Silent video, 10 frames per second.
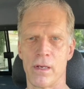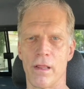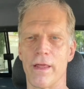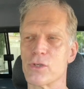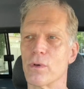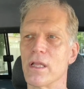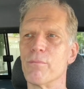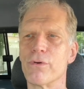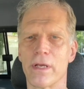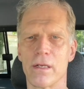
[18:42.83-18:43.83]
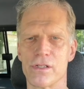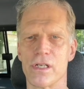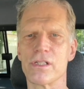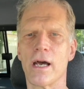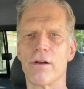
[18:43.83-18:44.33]
That's what he brings,
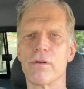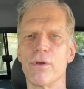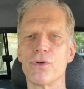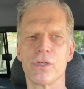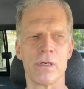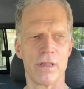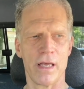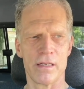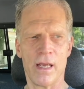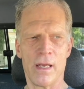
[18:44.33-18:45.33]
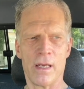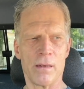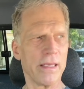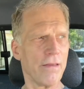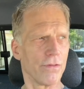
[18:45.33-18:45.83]
his contribution to that
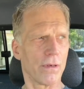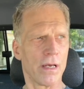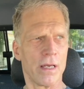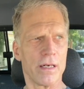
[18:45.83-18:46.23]
evil,